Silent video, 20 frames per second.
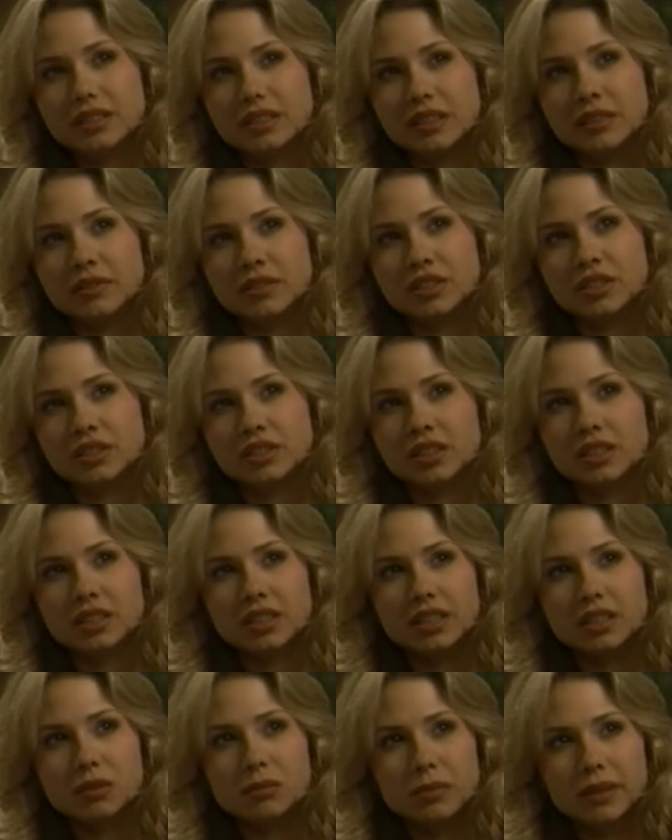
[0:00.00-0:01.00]
even just a
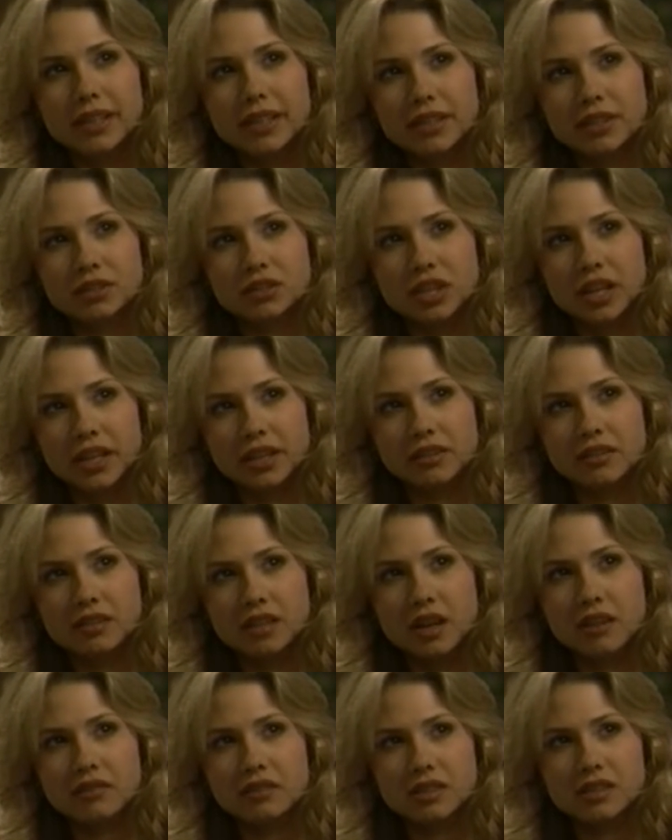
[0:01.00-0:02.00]
little bit, you check
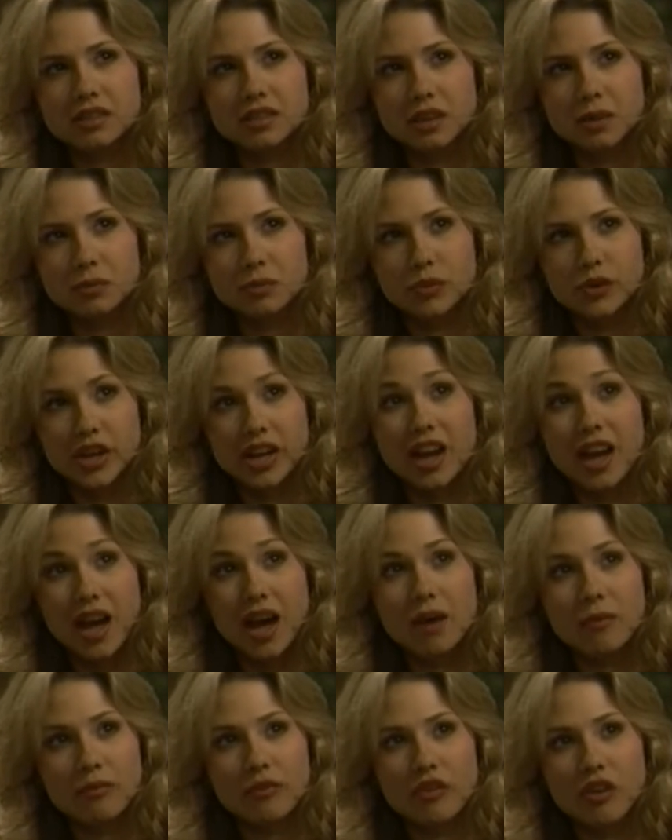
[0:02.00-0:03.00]
yourself into some
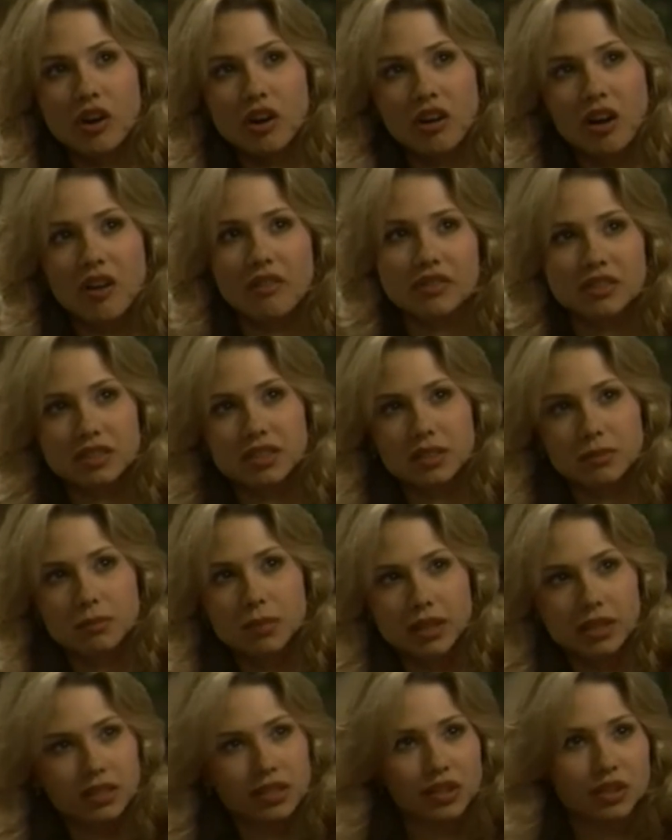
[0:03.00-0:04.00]
rehab far off in
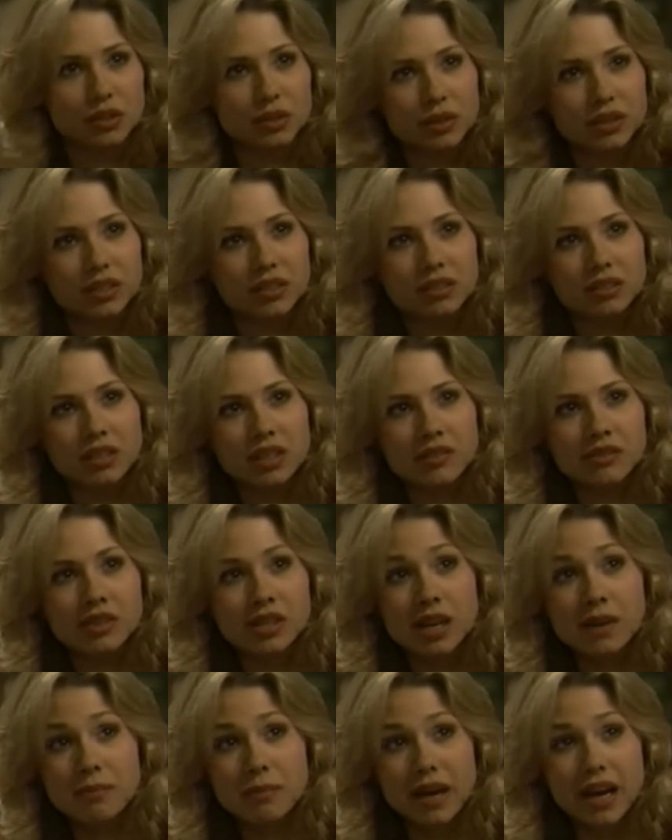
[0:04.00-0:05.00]
Timbuktu and never
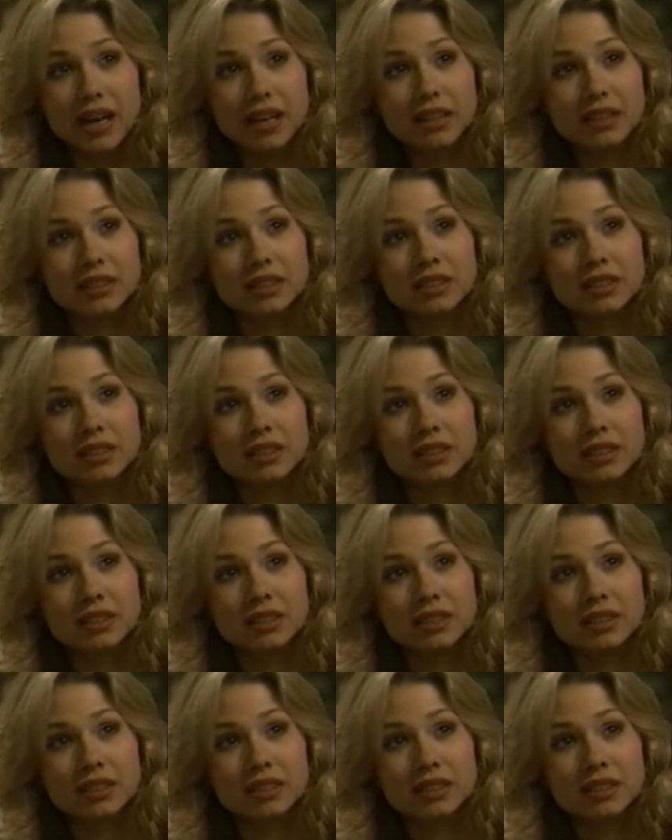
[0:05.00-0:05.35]
come back.